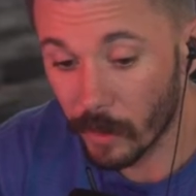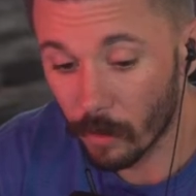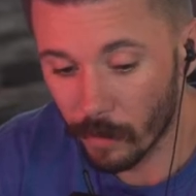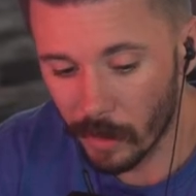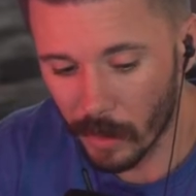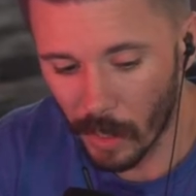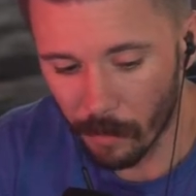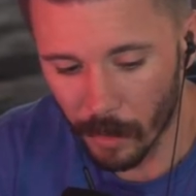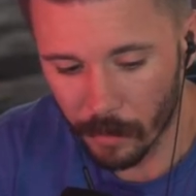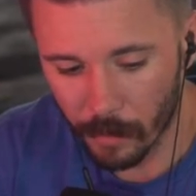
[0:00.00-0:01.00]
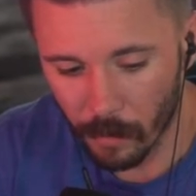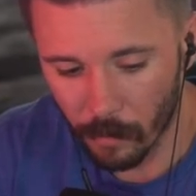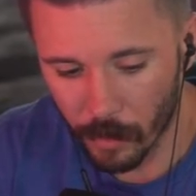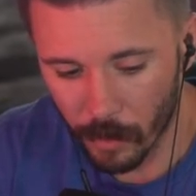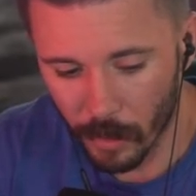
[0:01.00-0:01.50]
We do read the comments. I
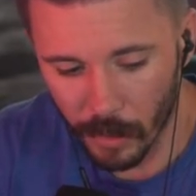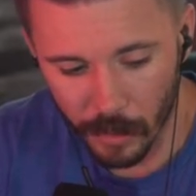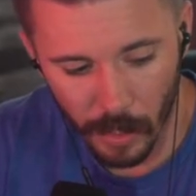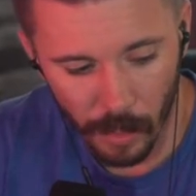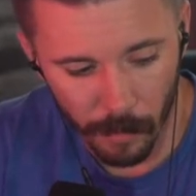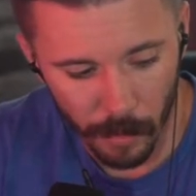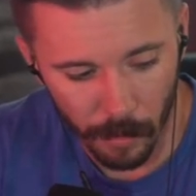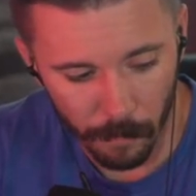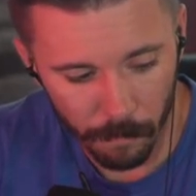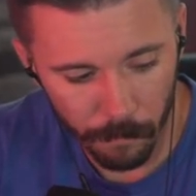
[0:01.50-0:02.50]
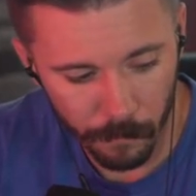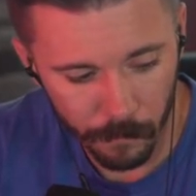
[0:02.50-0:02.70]
want to show you guys the comment here.